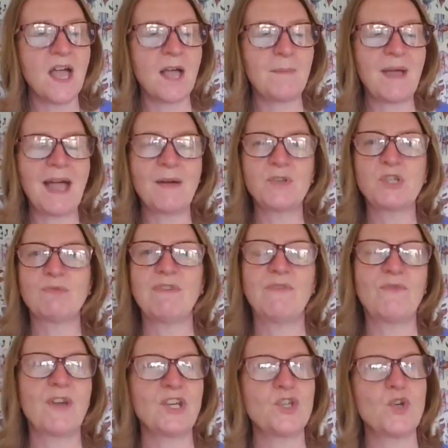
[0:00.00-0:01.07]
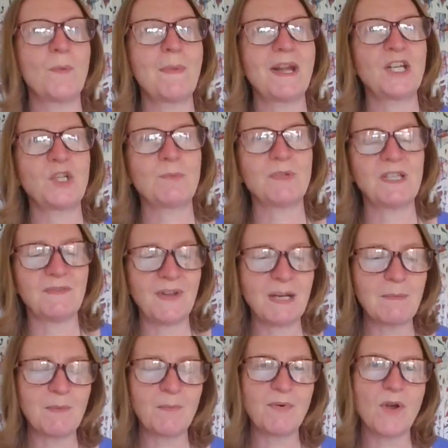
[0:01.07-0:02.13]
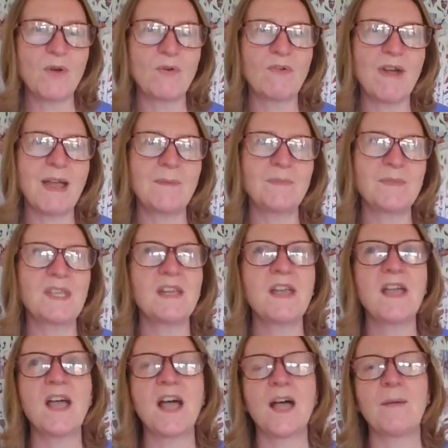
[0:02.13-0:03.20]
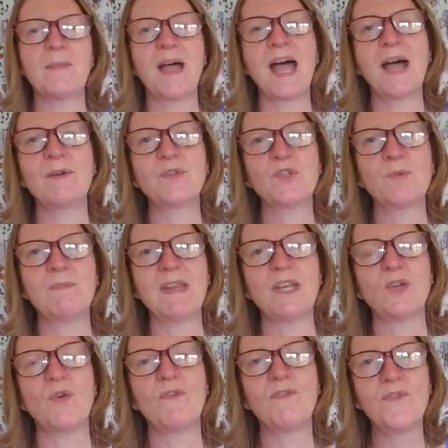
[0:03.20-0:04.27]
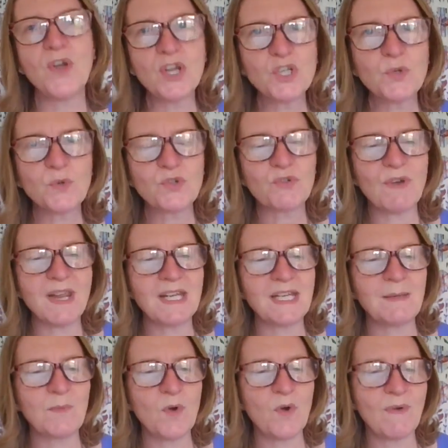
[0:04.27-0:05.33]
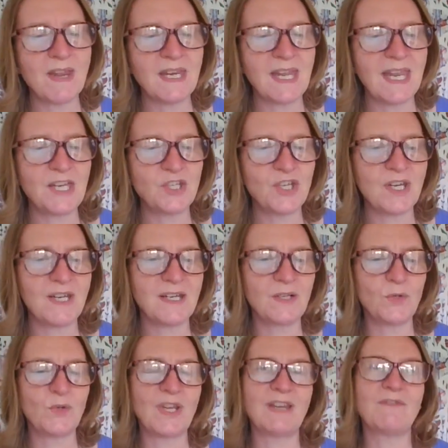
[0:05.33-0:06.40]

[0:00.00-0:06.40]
how to refresh your management development programs, how to make your virtual training more engaging, looking